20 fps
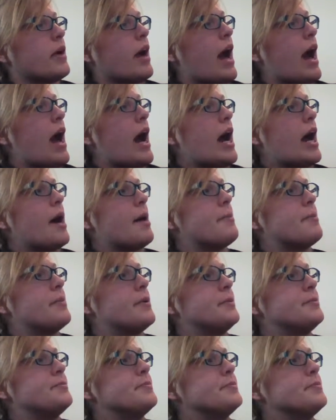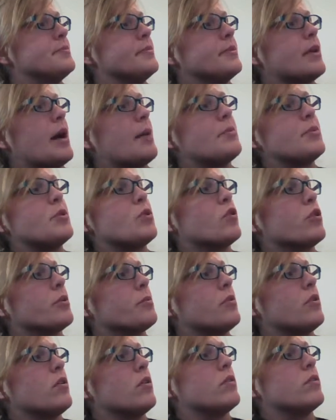
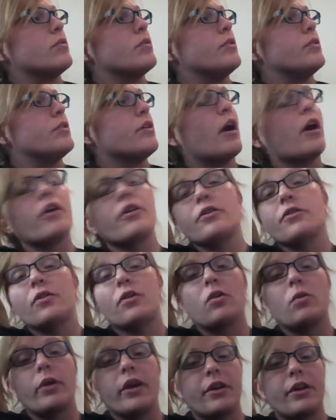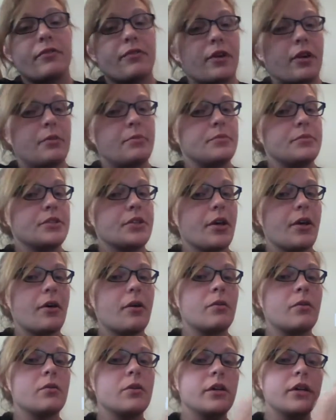abnormal, not or away from.
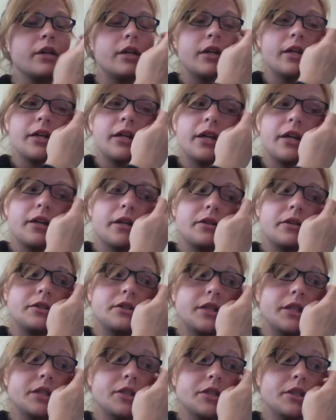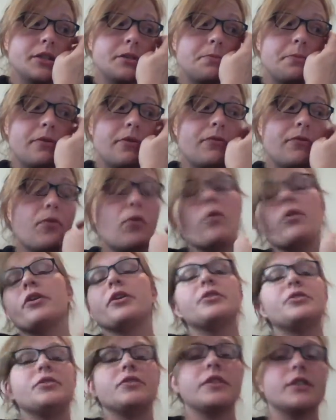So teachers, before
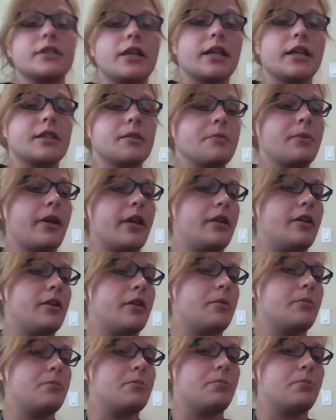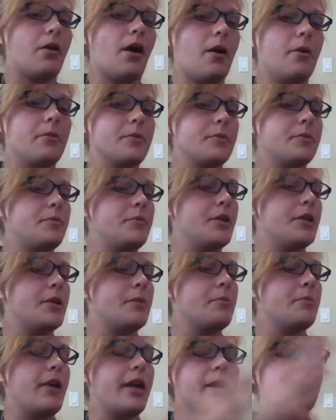you do this lesson plan, you
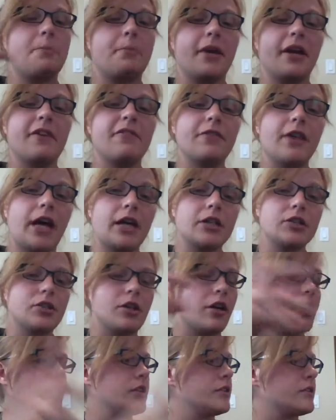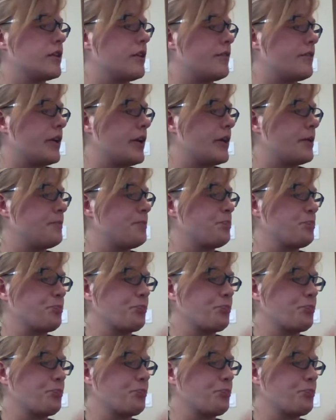can make big flashcards of it